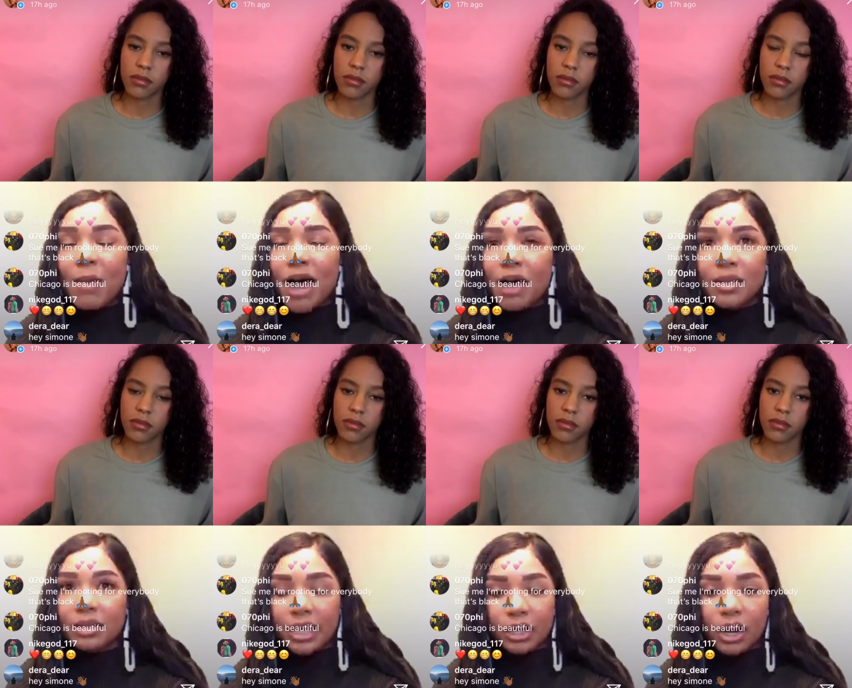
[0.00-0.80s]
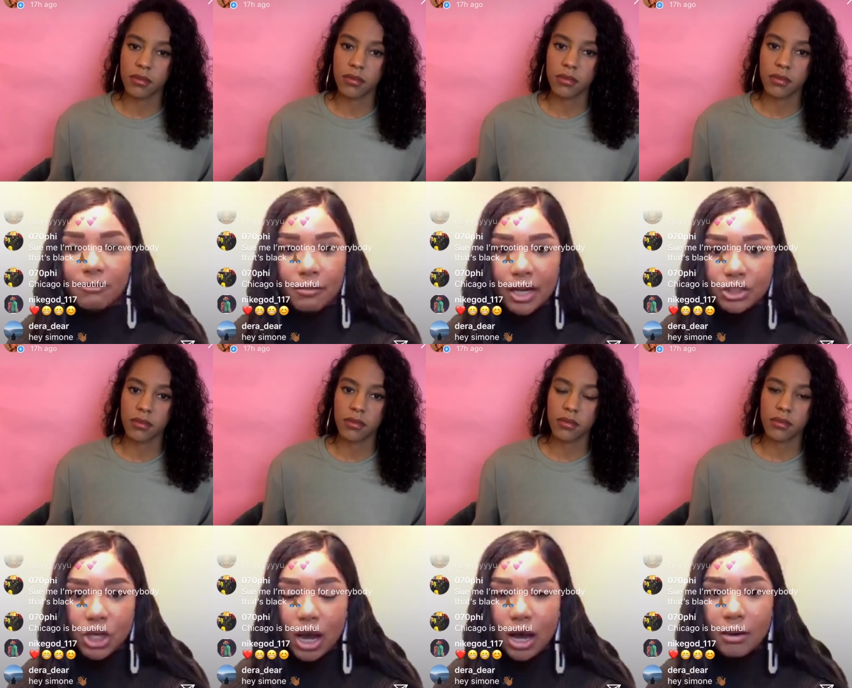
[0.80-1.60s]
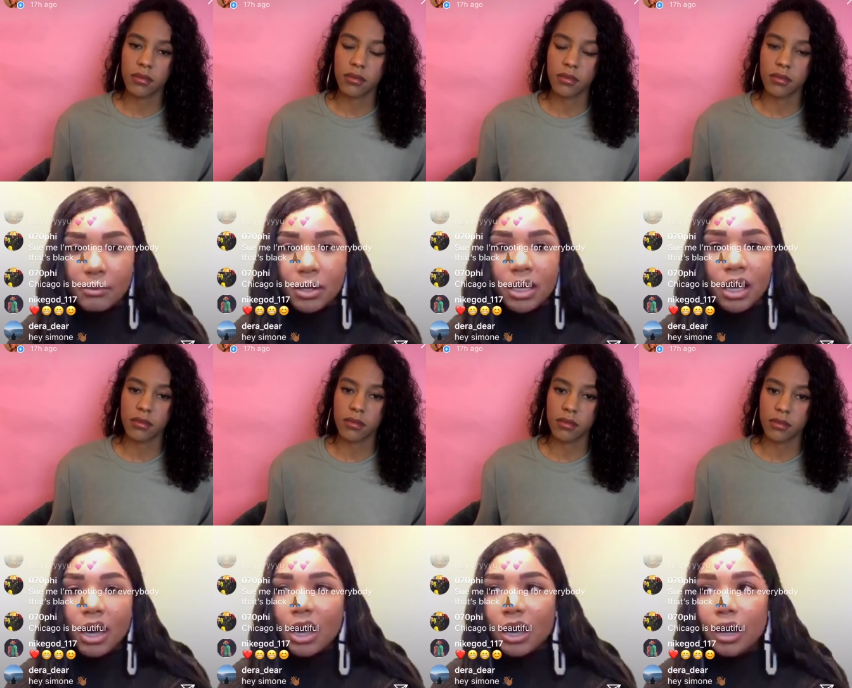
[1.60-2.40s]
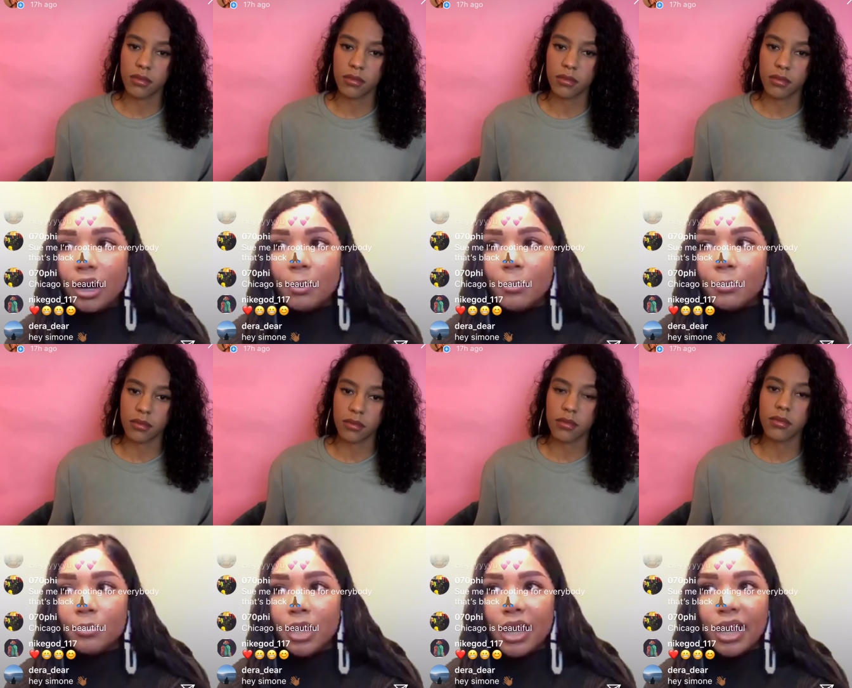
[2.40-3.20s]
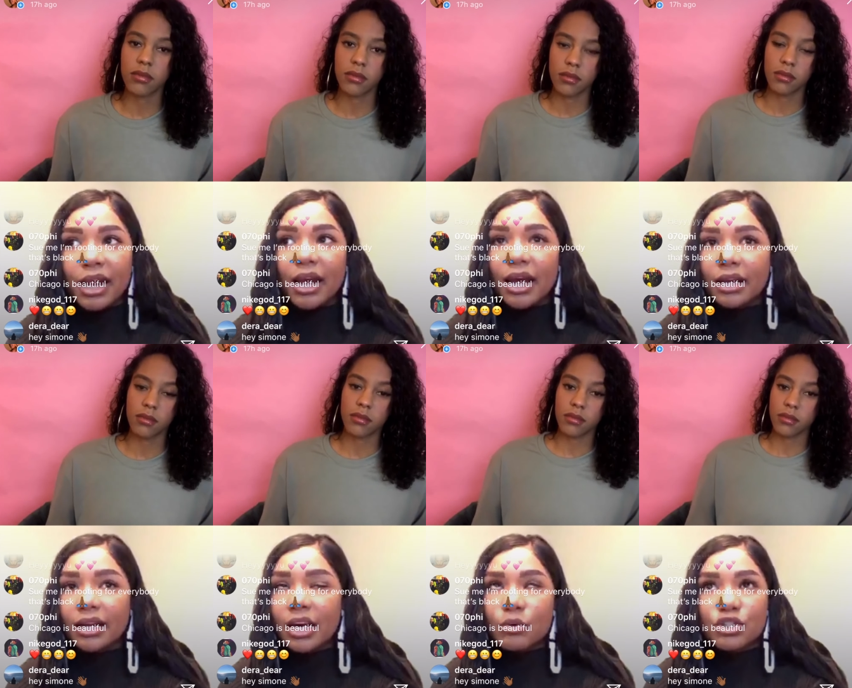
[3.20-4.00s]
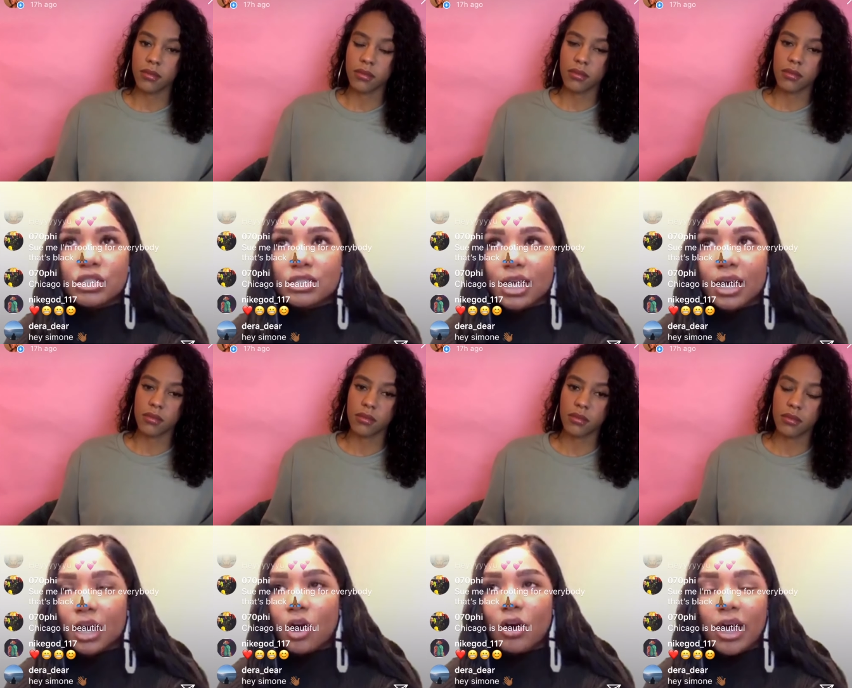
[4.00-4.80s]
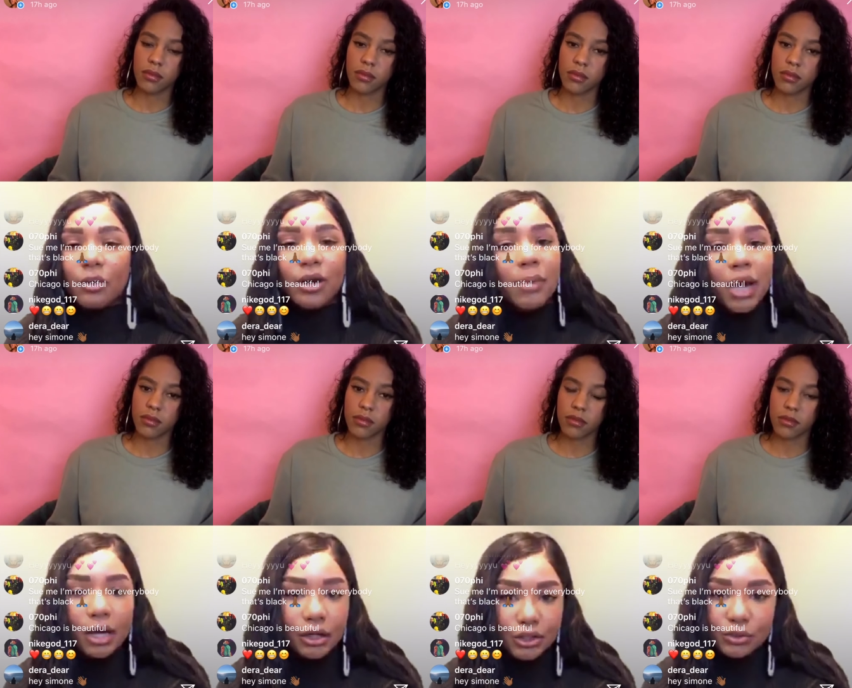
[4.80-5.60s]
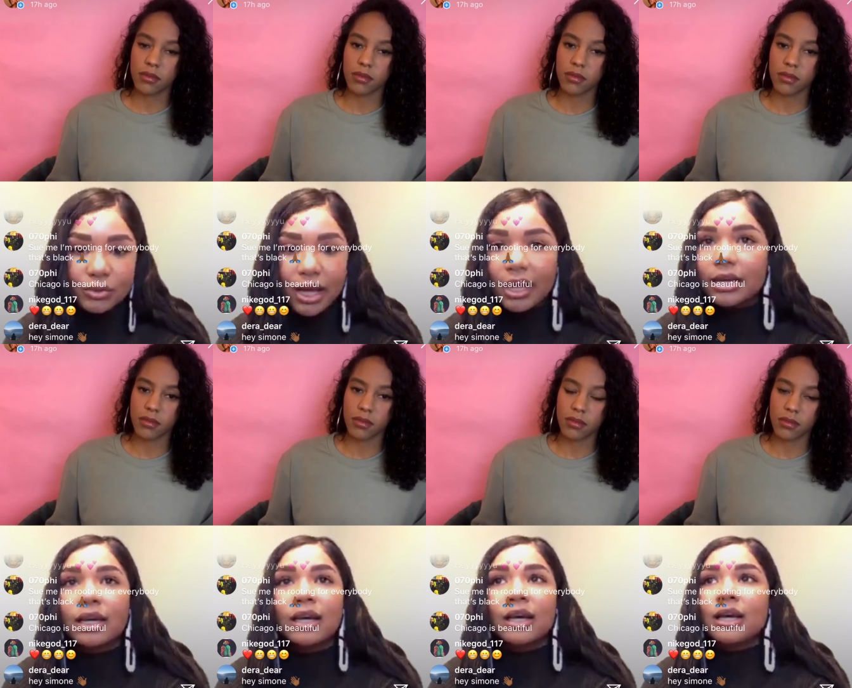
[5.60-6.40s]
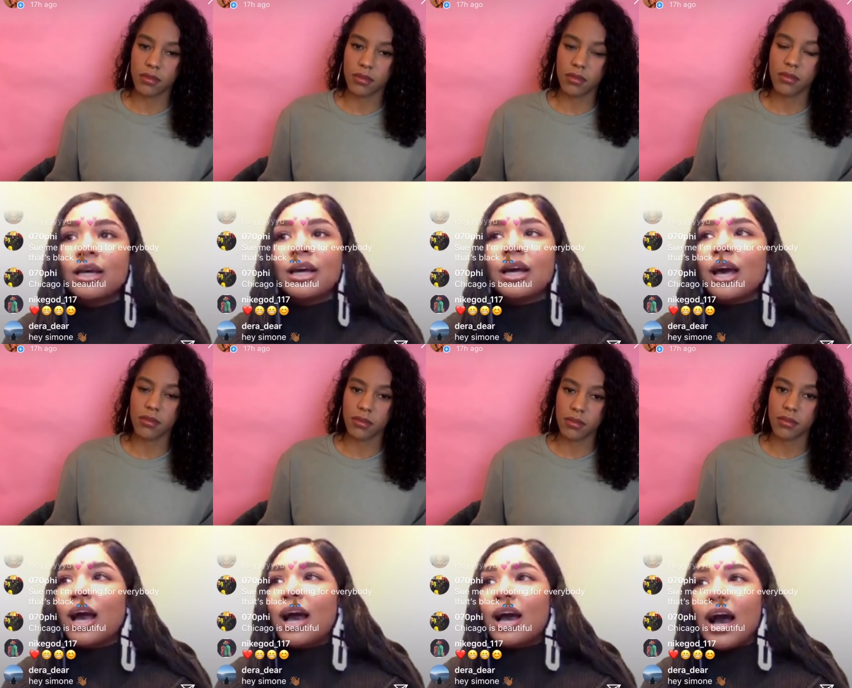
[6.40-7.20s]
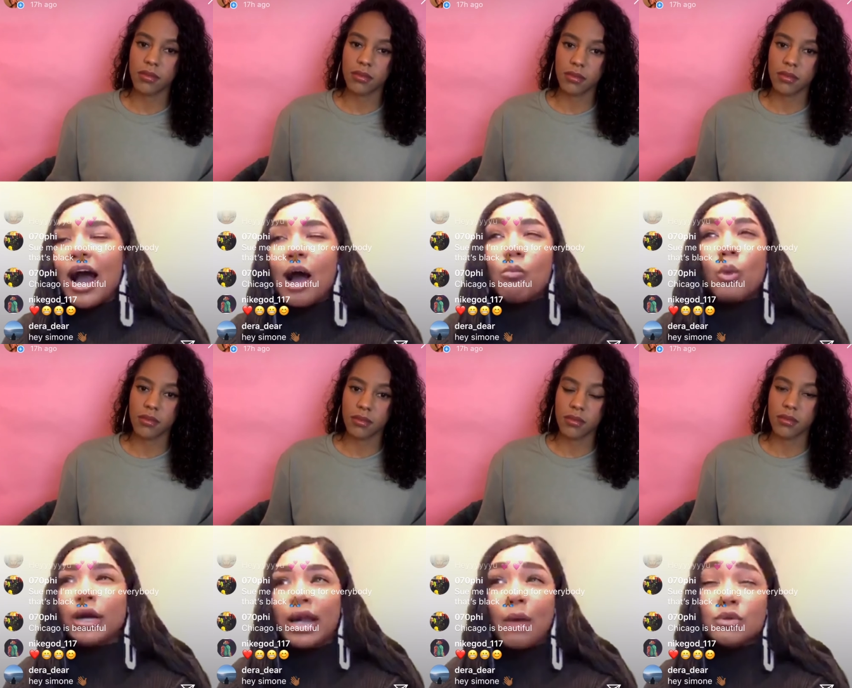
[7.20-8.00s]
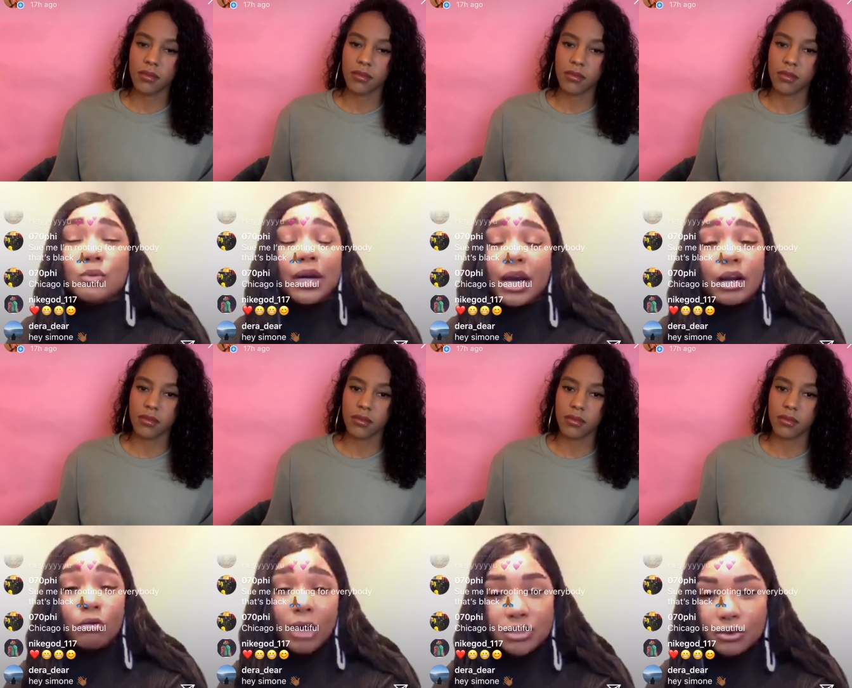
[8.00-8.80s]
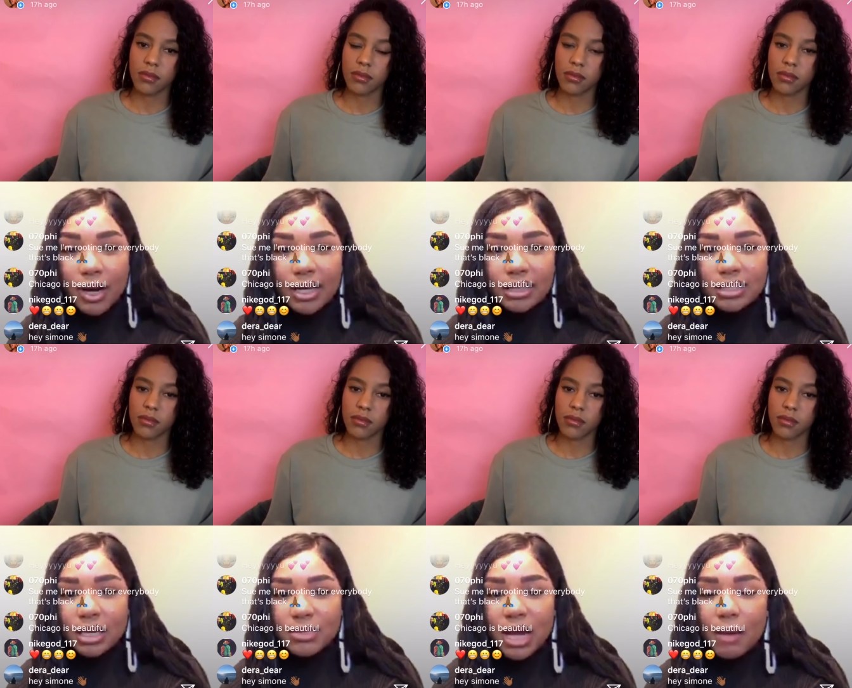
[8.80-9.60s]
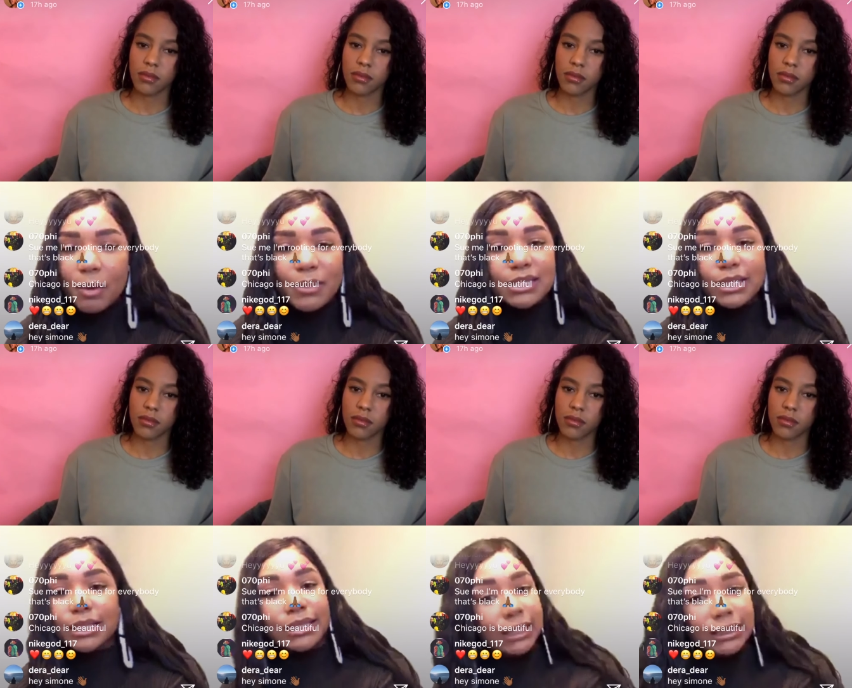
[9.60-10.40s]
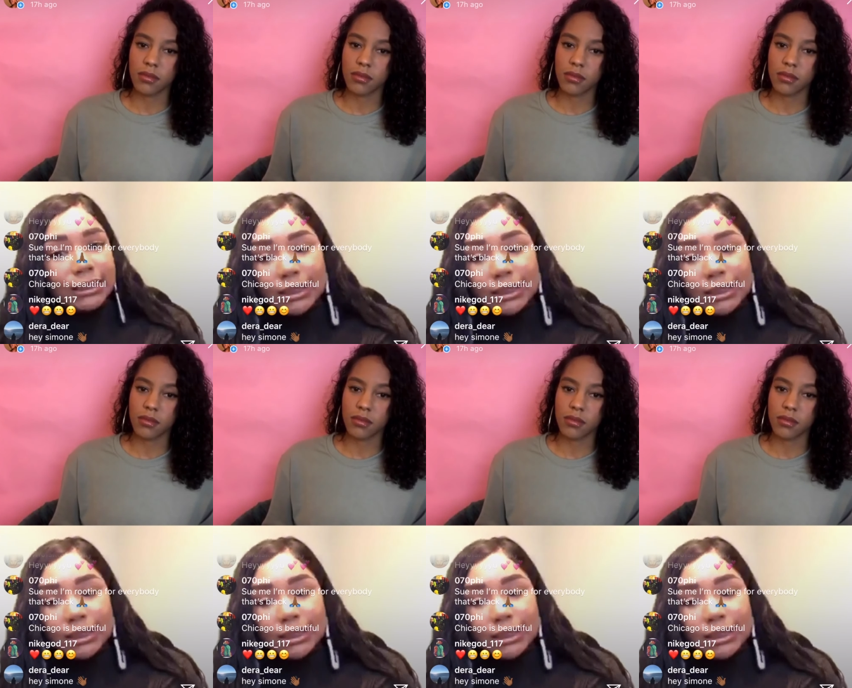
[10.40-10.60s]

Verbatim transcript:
Speaker 1: I had been laid off from my job. Um, and it was just like, okay, what am I going to do? Like, I'm working, I was working at a restaurant at the same time at Miss Lily's,